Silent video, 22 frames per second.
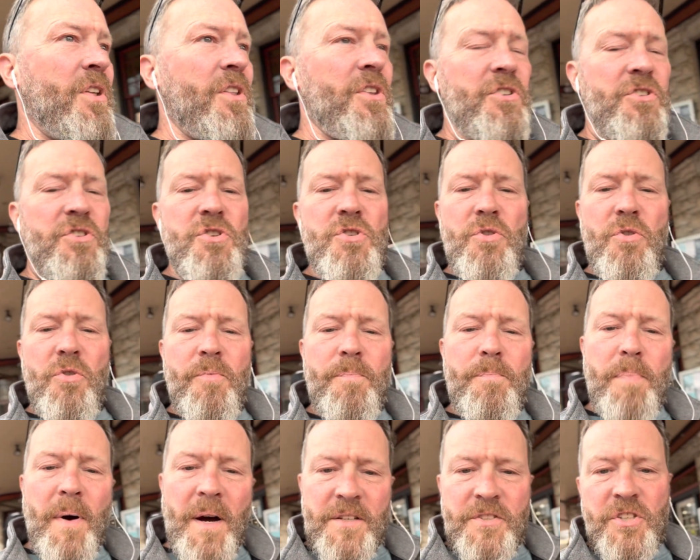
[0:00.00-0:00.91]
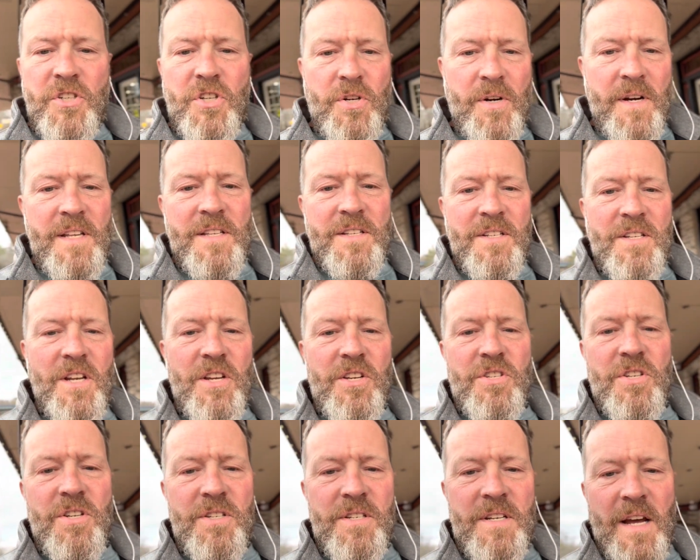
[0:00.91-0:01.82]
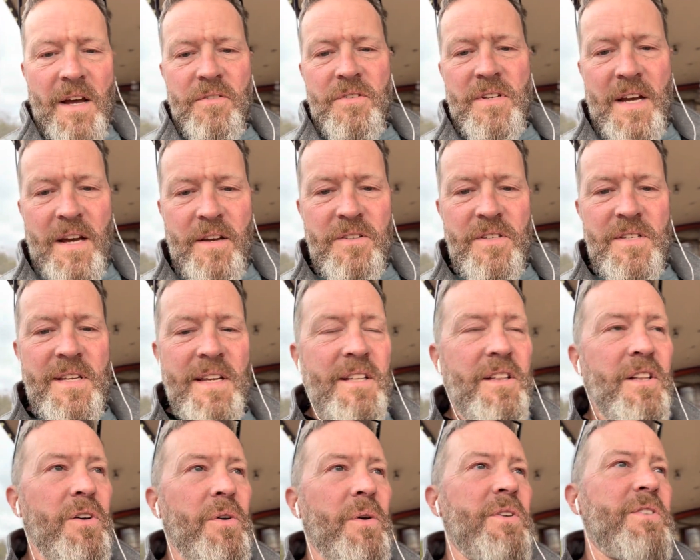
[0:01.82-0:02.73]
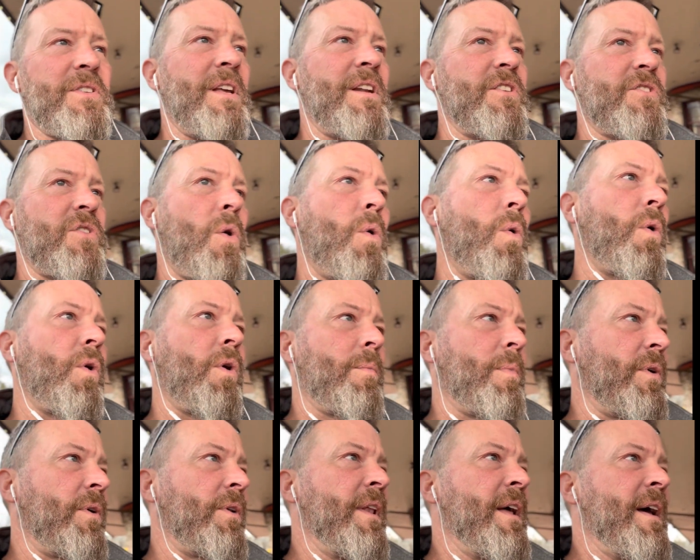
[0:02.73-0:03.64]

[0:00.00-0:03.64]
this new bus train station downtown St. Louis, and it's horrible.